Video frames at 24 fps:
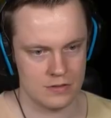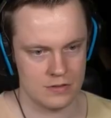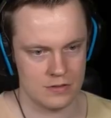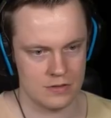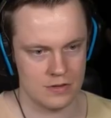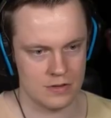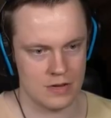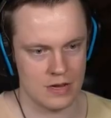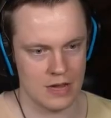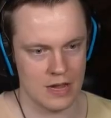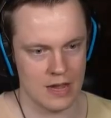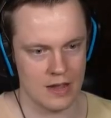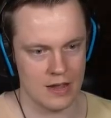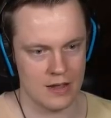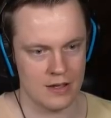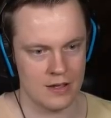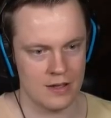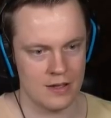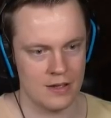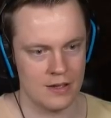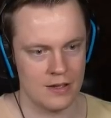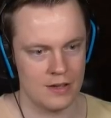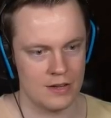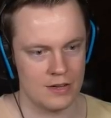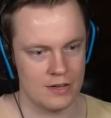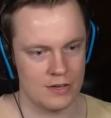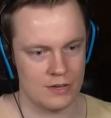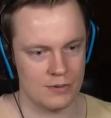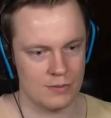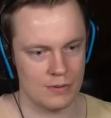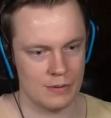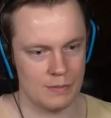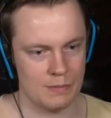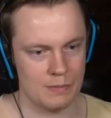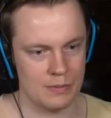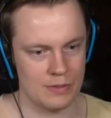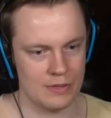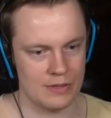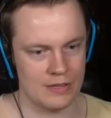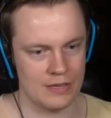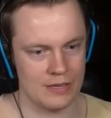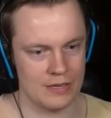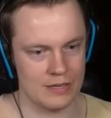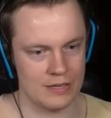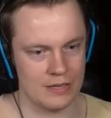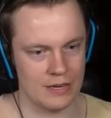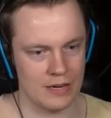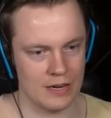Okay. We put
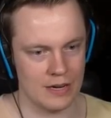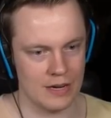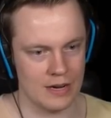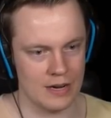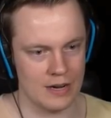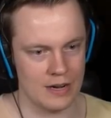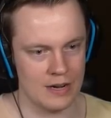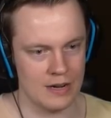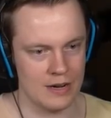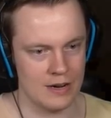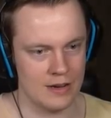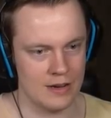this here.